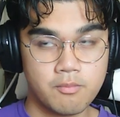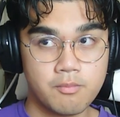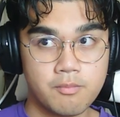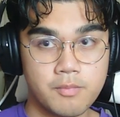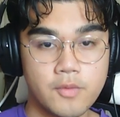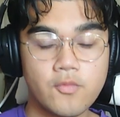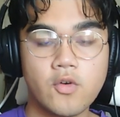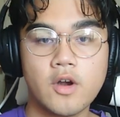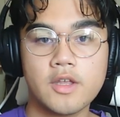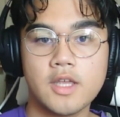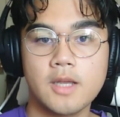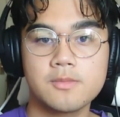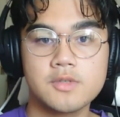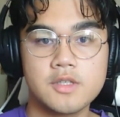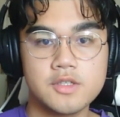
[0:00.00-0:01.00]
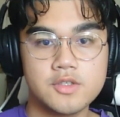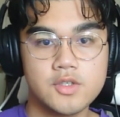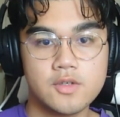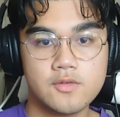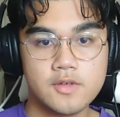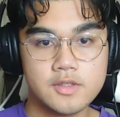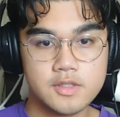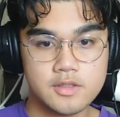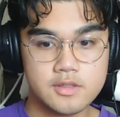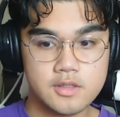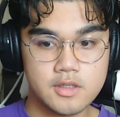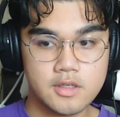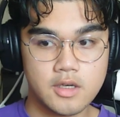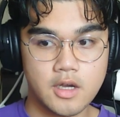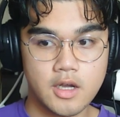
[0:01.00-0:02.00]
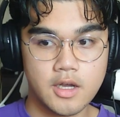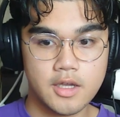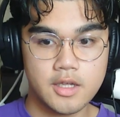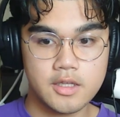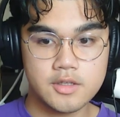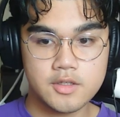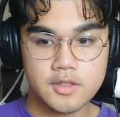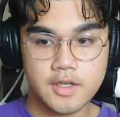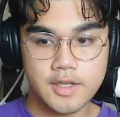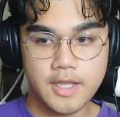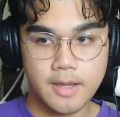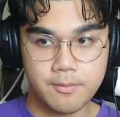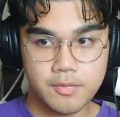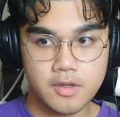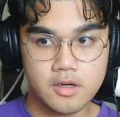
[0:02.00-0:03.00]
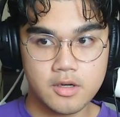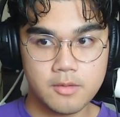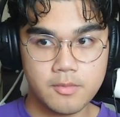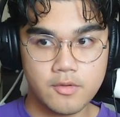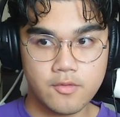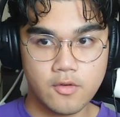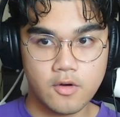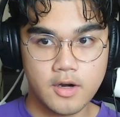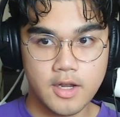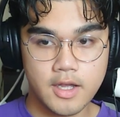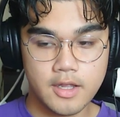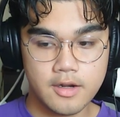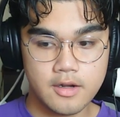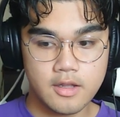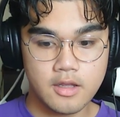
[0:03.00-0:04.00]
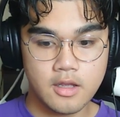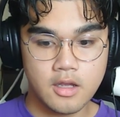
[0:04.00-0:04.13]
Before I came to this university, I took a gap year beforehand.